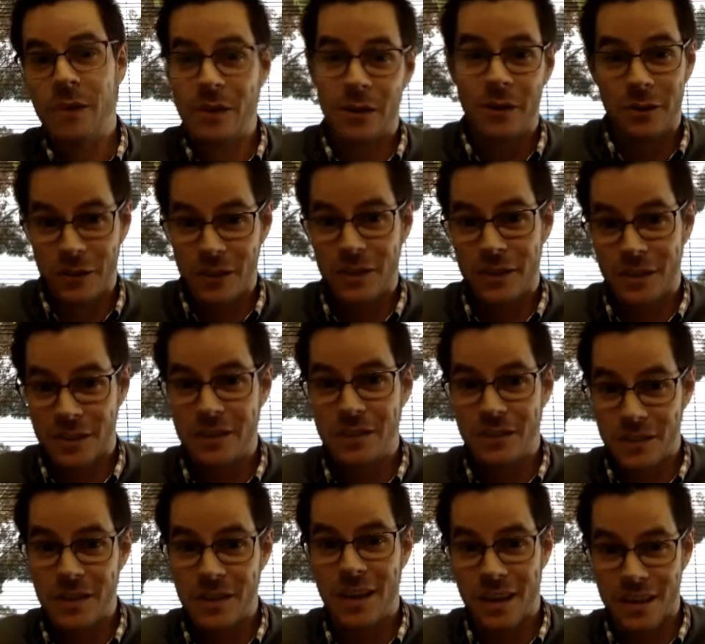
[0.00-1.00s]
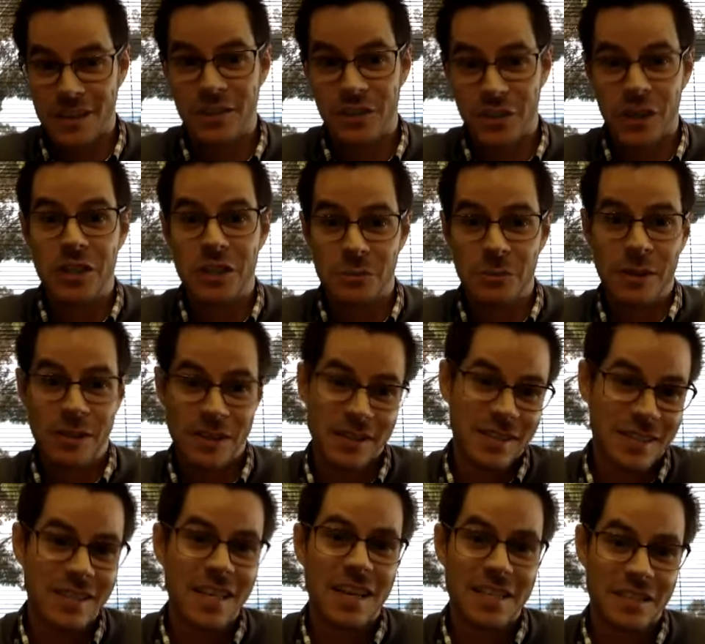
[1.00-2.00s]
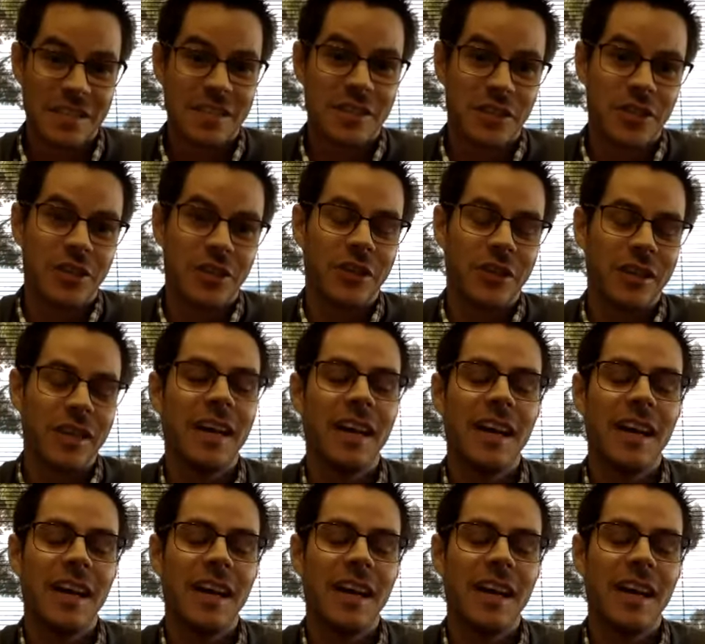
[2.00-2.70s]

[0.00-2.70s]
or the judgment says it should.